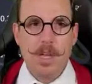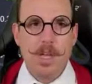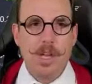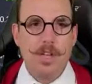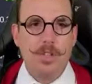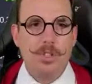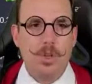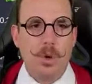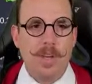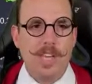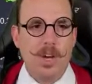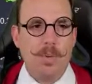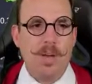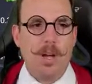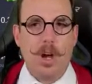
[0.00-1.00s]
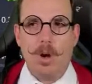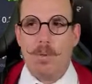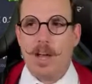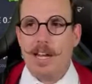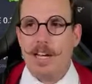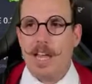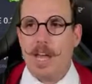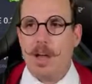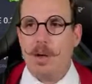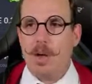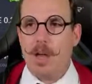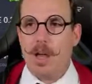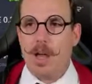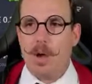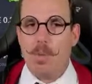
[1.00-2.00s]
So here we are right
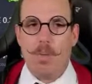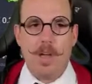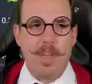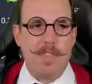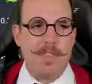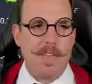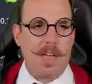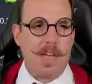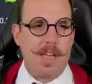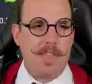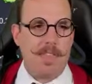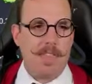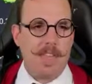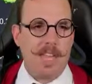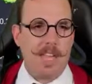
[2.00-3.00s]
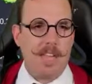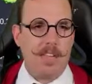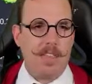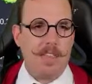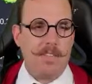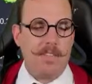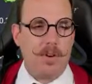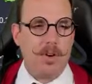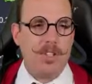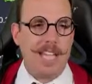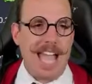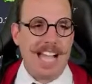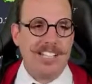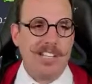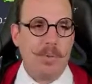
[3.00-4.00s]
now with the first
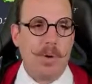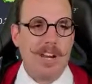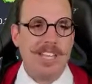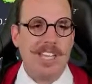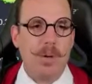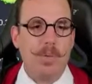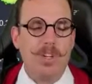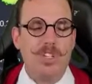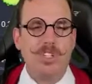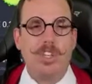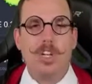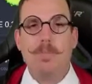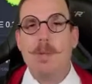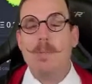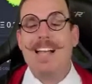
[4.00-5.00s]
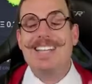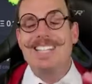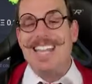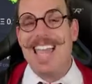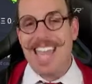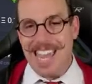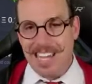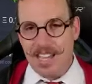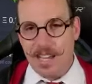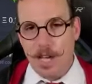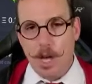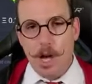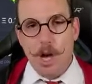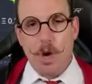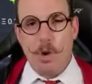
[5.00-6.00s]
Axie I want to get, which is going to be my tank,
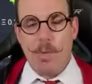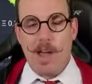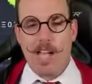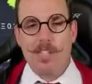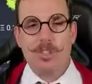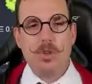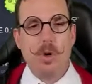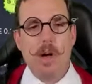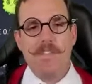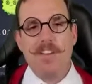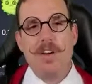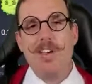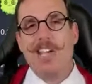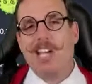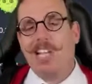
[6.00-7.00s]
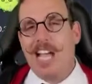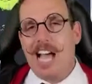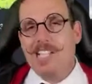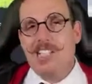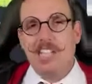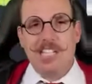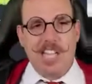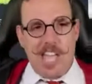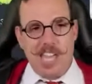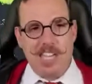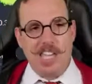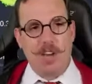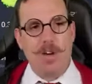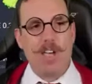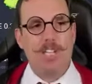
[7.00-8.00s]
right? So a very classic tank
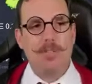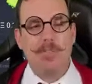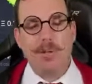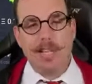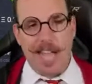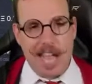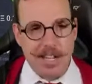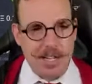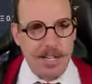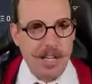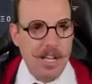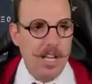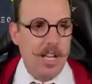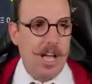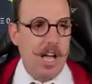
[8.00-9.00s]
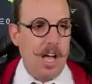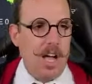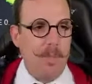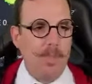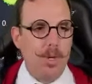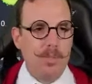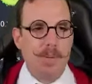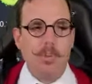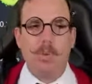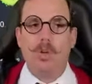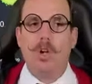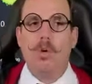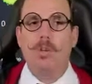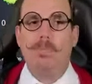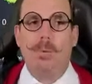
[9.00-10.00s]
here is plant. Most people will
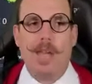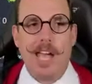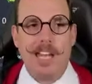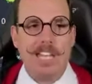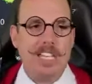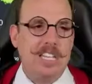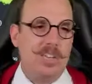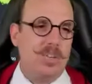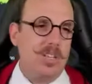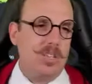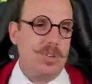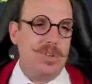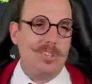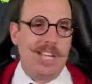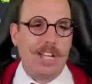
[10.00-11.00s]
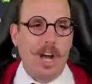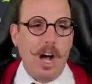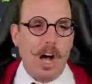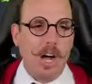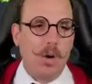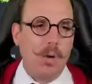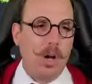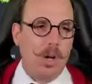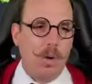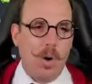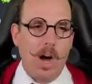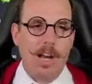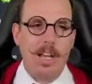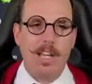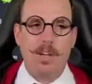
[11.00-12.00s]
go with plant, and you could use like
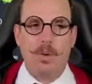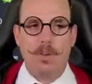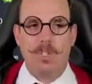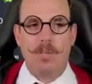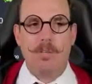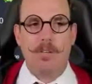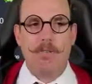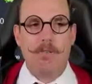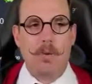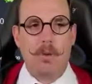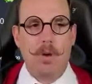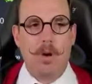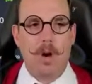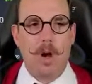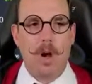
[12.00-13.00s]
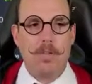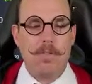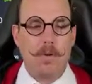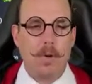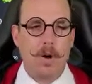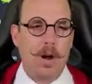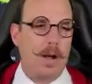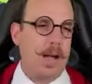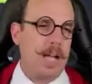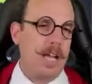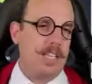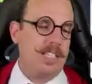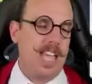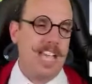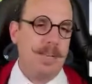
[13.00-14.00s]
aquatic or something for
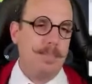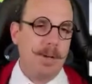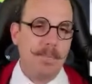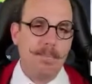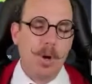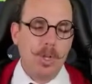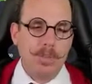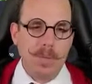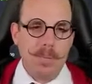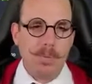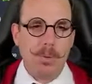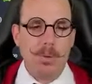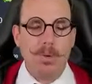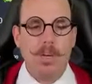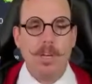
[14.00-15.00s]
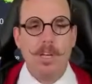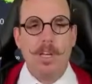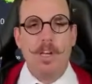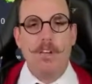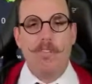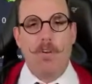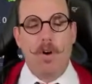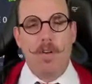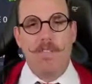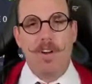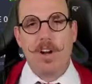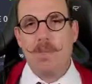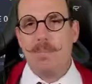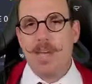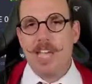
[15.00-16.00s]
a tank, but most people, for a
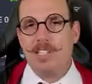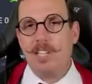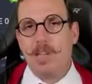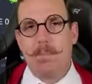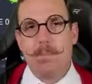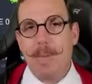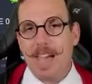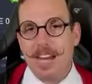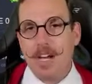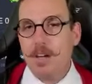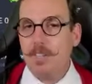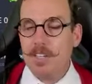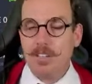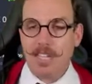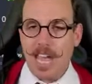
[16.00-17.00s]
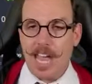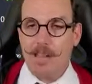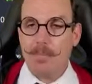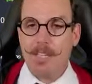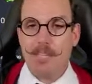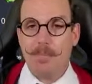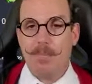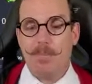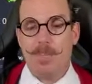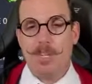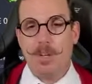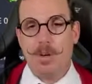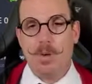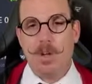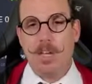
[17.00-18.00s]
very basic meta of this game, like
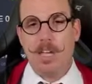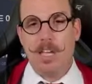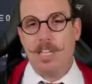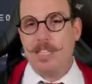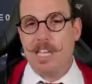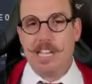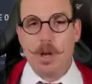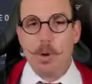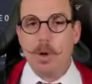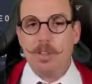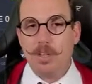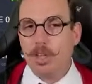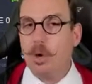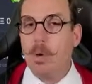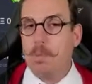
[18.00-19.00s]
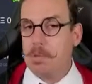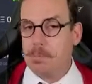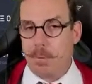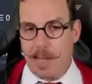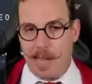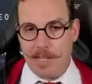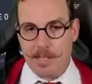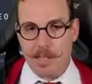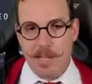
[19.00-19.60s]
they're going with plant.